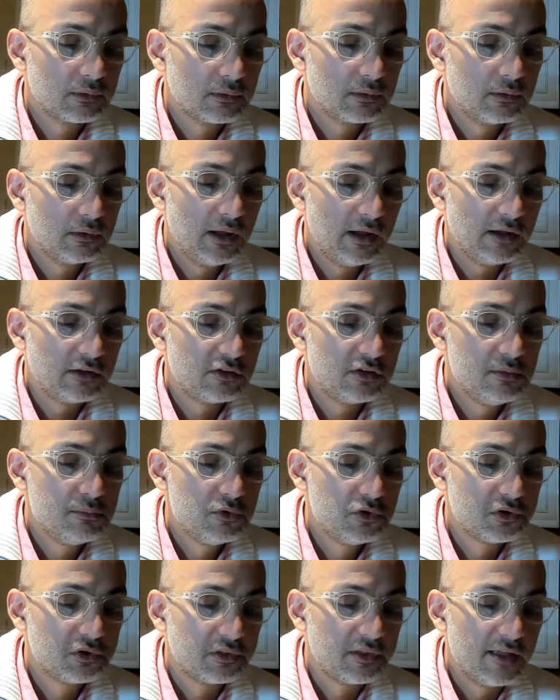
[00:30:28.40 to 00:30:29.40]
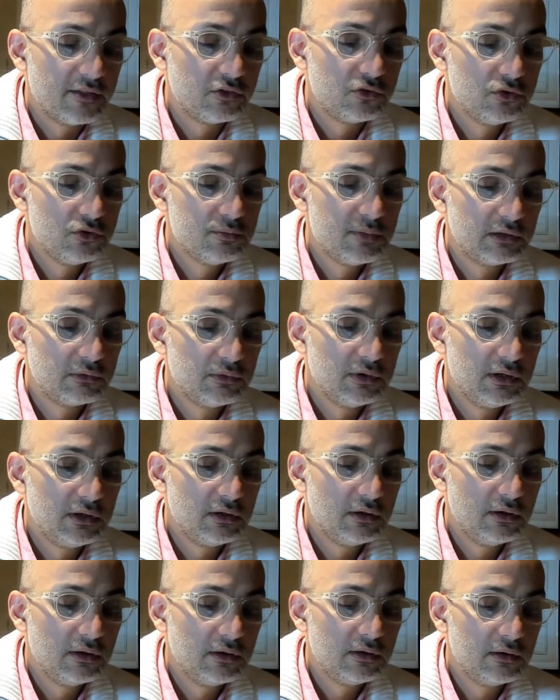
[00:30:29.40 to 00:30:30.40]
Actually more than two, but we'll,
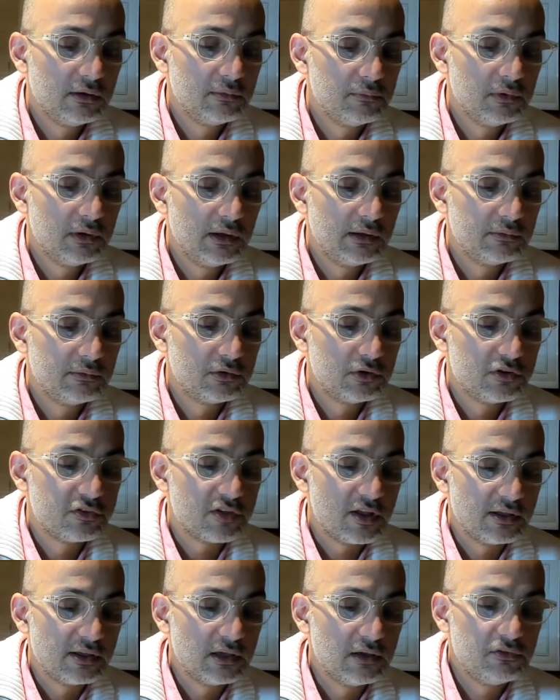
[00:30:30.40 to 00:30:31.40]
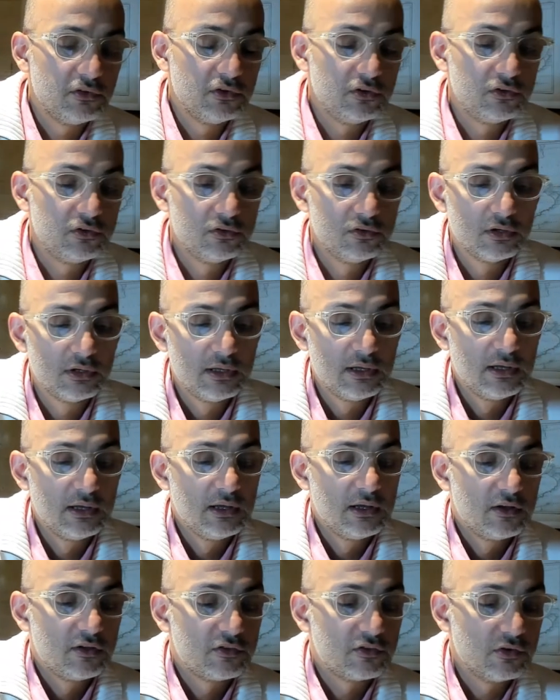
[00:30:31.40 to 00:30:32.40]
because I gave you two.
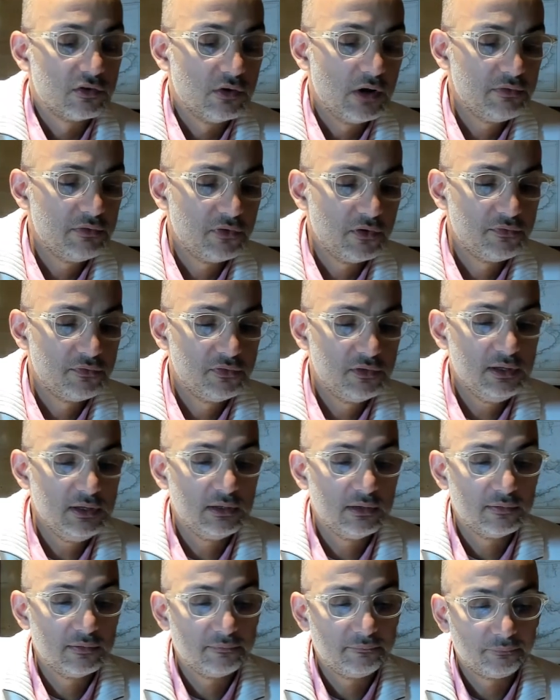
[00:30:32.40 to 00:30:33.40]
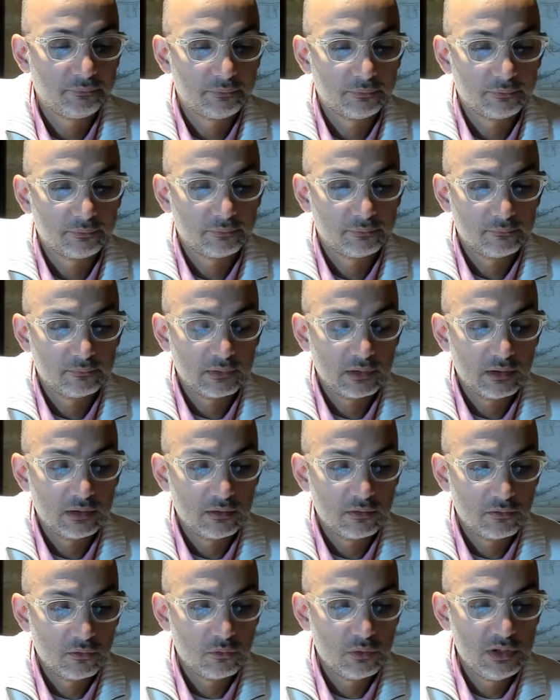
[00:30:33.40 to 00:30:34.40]
So f of t,
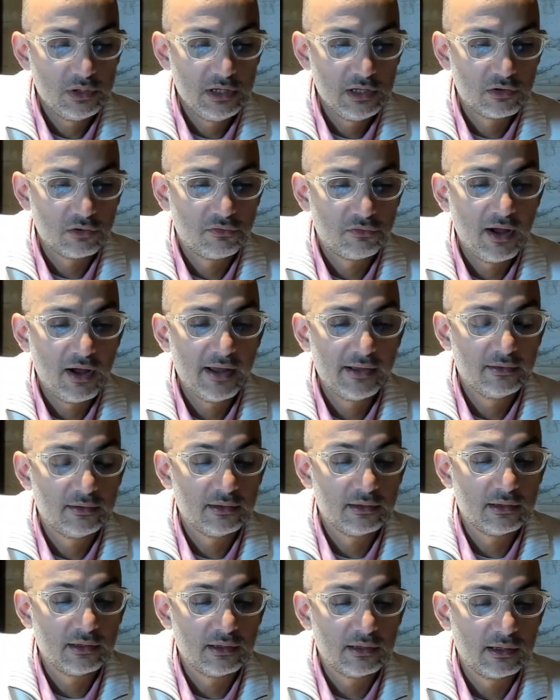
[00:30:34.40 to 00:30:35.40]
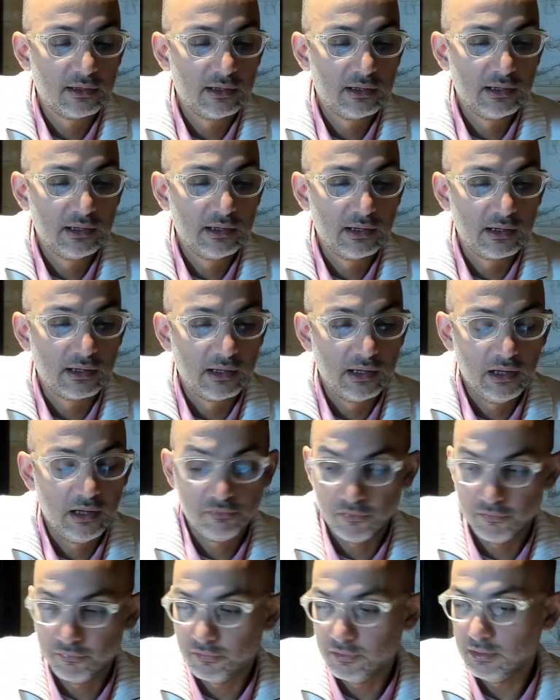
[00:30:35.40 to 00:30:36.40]
we need to find f
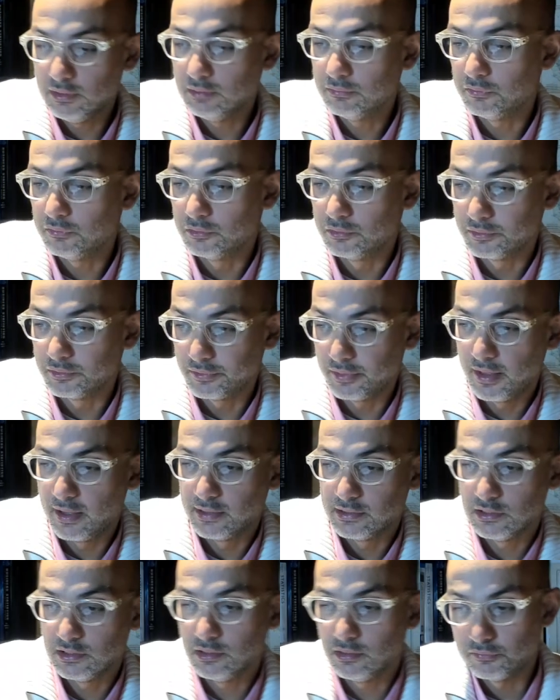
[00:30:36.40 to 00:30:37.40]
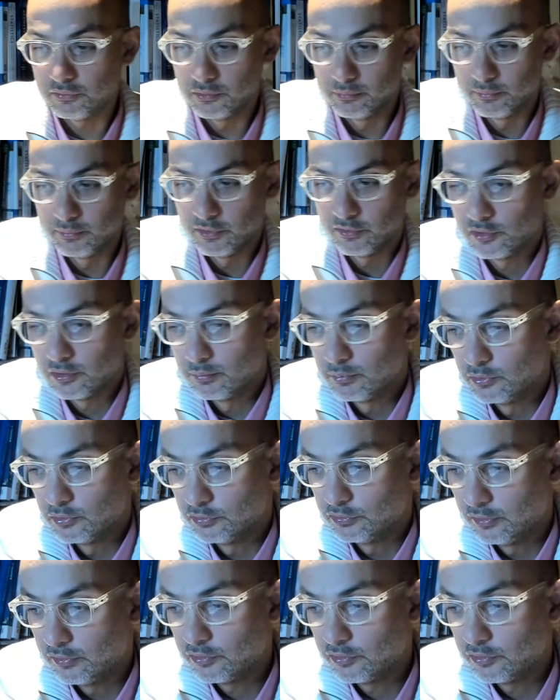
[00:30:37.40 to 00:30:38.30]
of t for the uniform distribution.